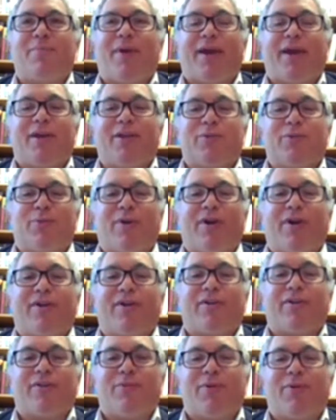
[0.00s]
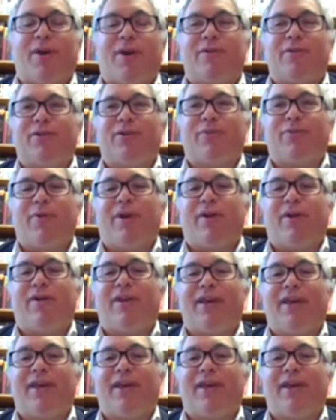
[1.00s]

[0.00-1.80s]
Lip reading: Beckett's work throughout his career.